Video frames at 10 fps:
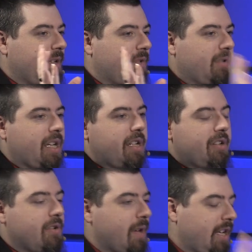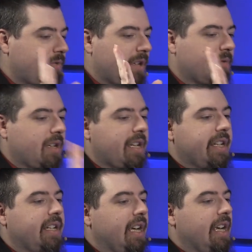We don't need New Age. We don't
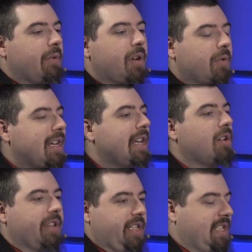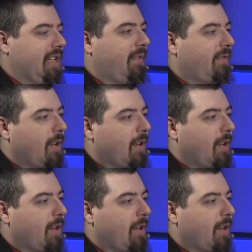need all this stuff.